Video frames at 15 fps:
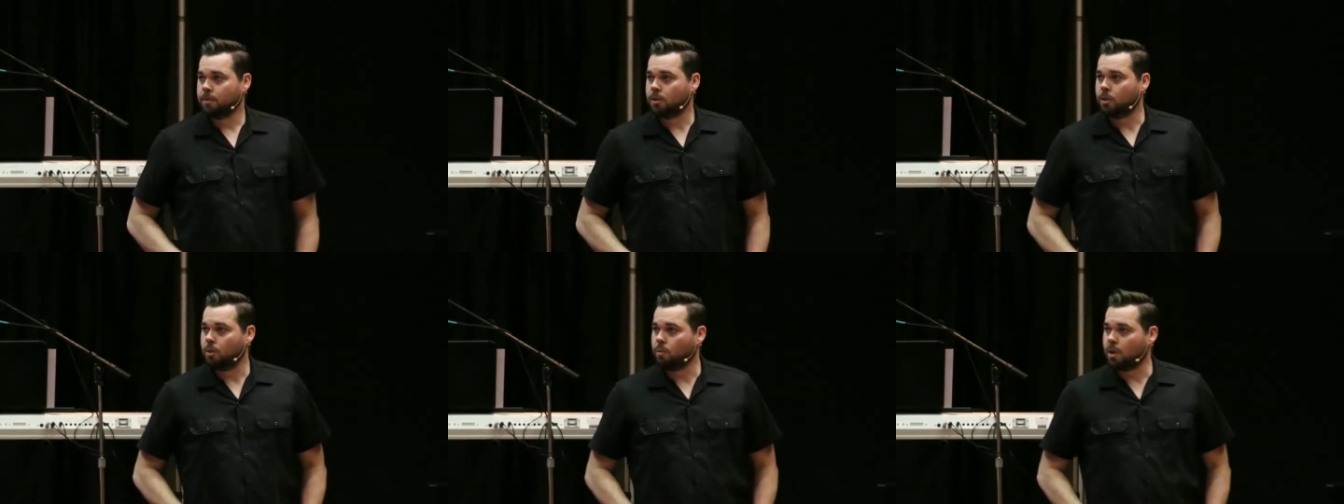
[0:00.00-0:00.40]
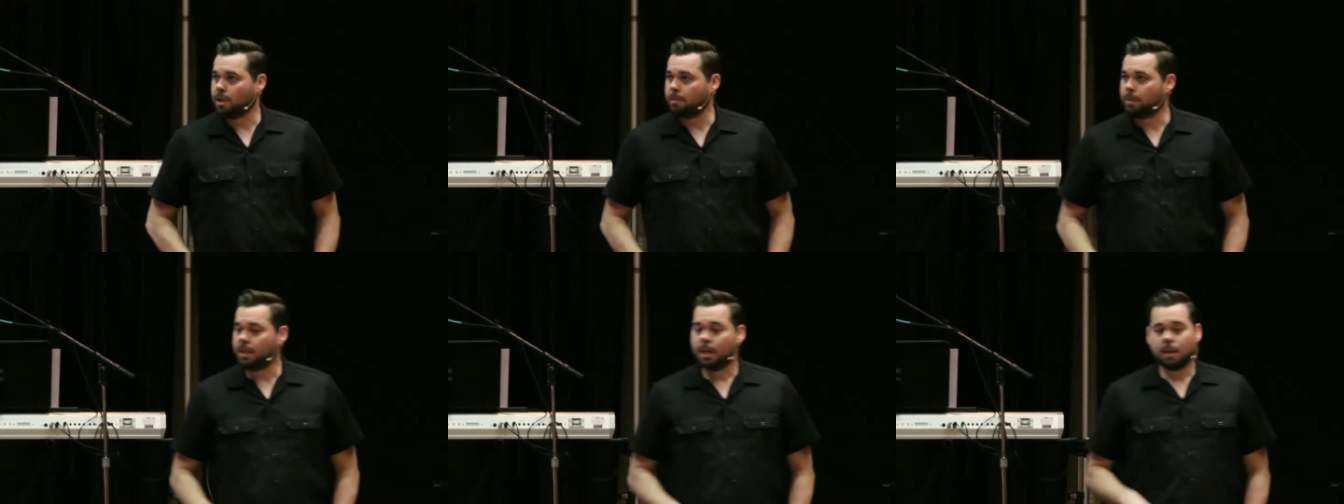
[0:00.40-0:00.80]
To the one
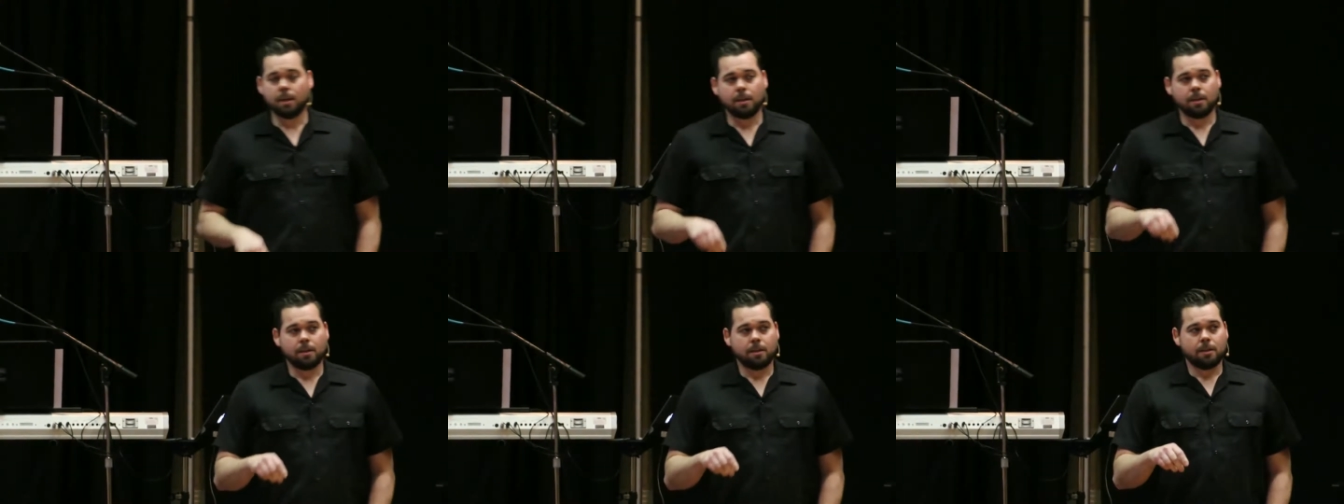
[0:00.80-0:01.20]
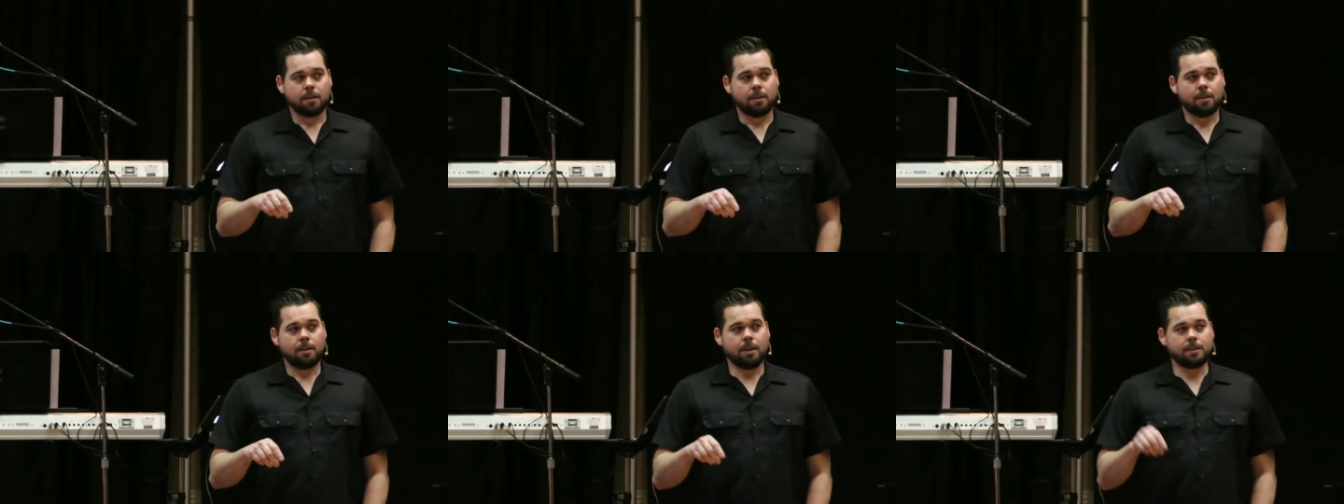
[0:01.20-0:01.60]
that believes.
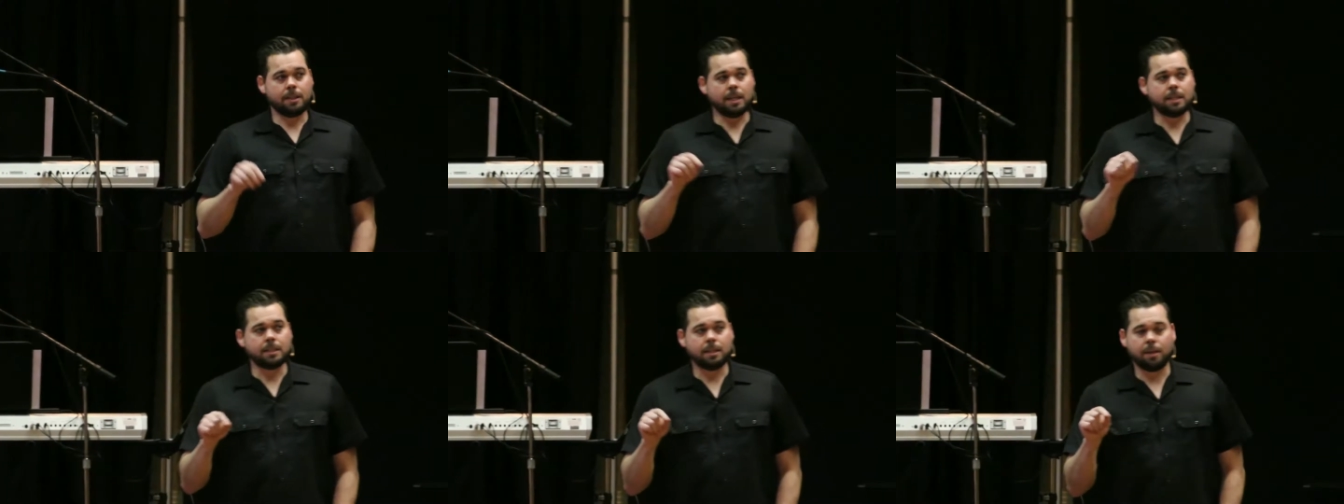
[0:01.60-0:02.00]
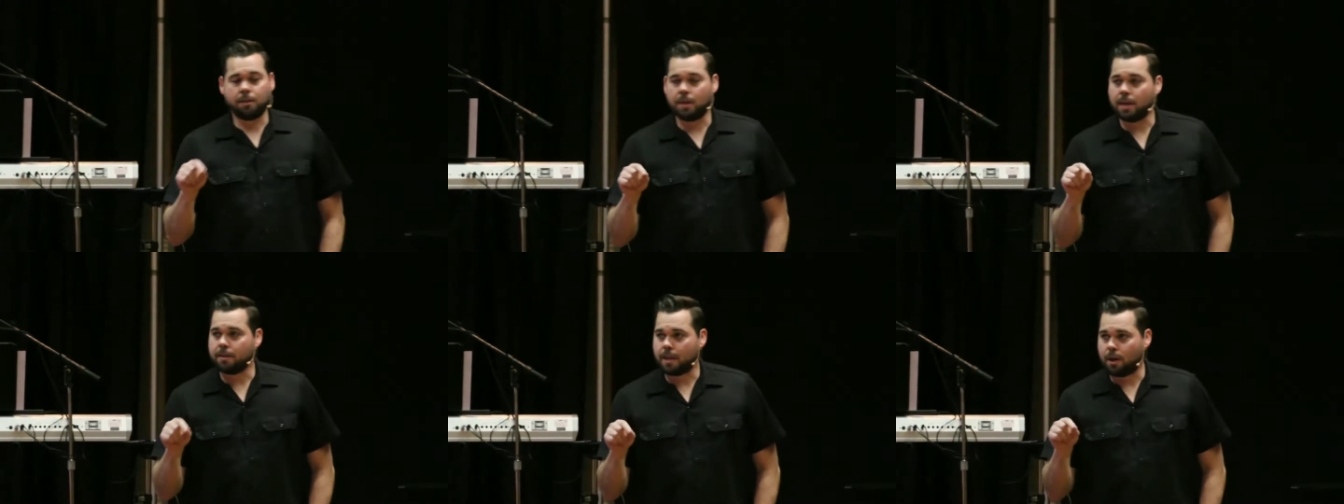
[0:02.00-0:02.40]
It's easy to
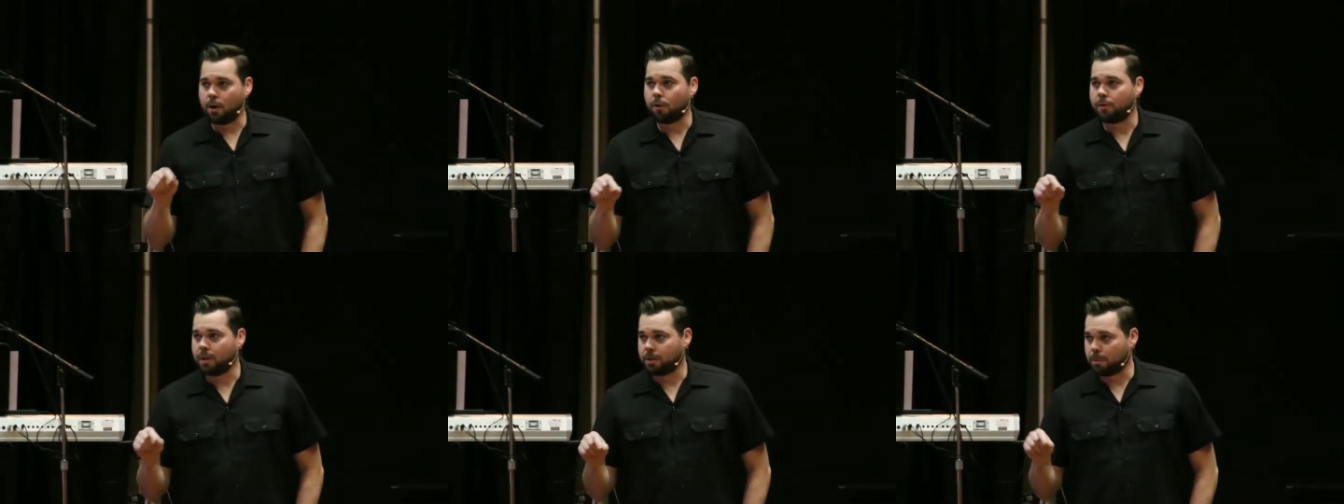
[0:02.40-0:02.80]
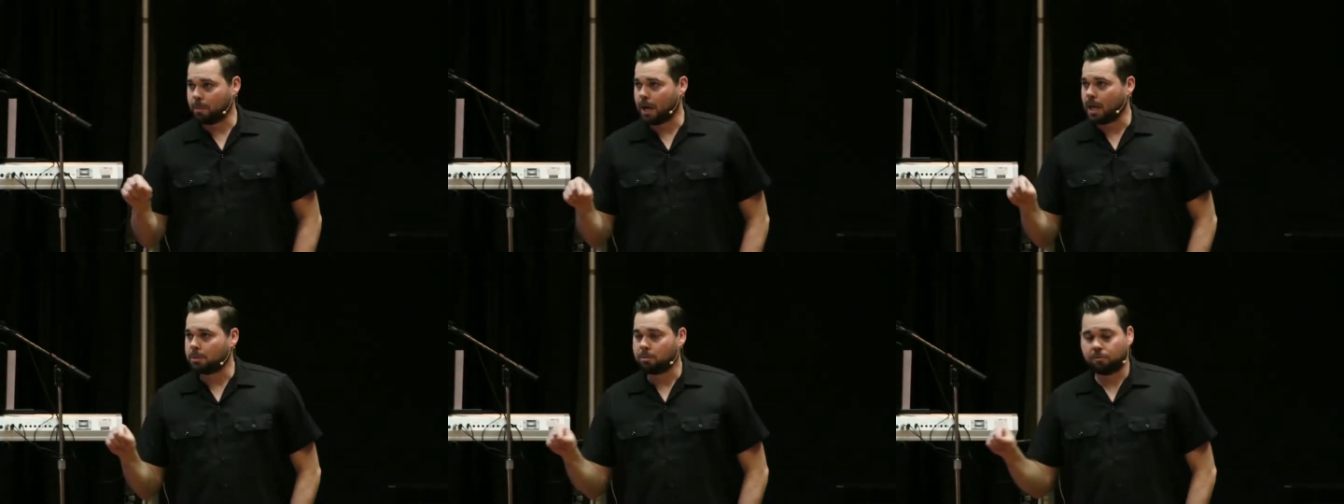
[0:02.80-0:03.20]
think that all things are
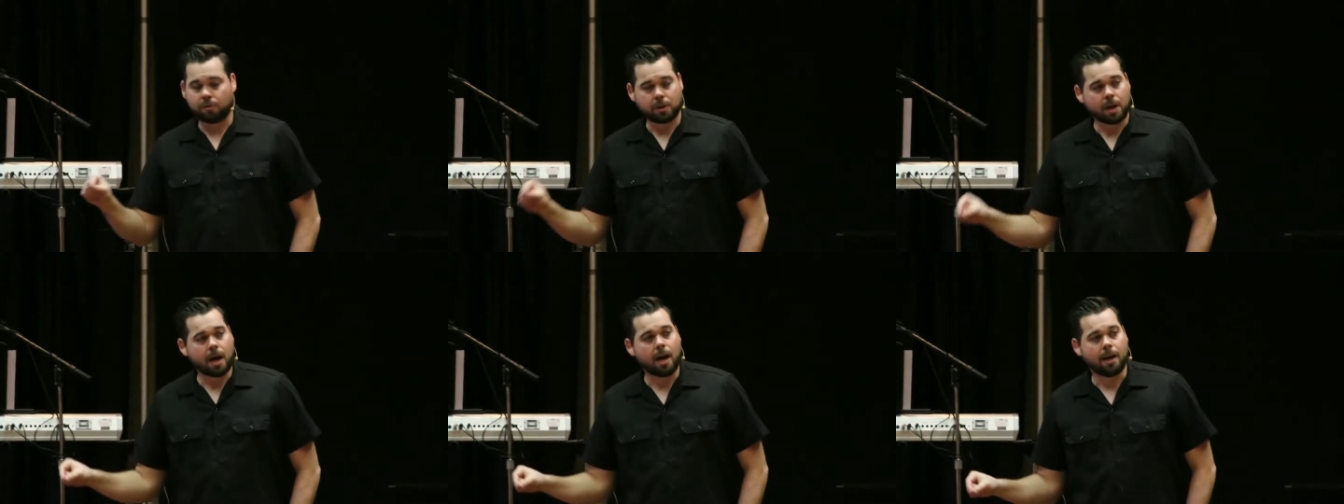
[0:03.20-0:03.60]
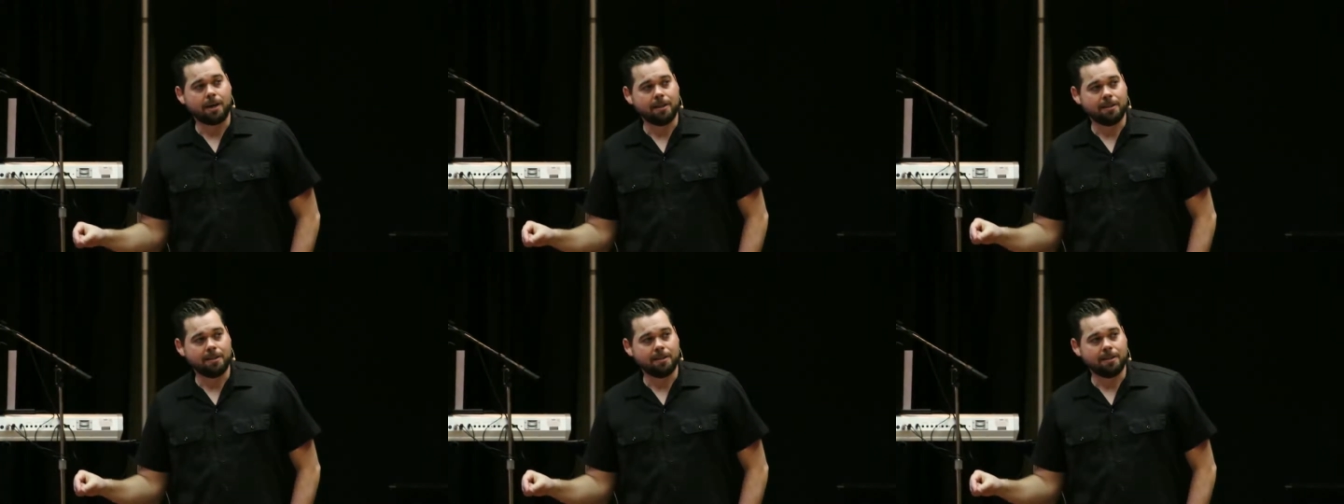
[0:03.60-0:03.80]
possible for God.